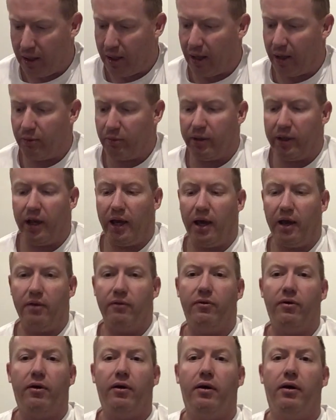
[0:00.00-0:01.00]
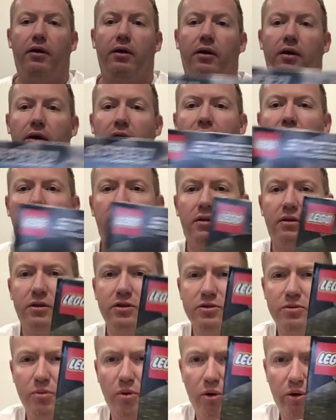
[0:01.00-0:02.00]
And we have,
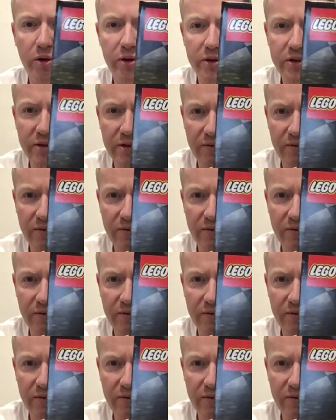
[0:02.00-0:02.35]
these are more as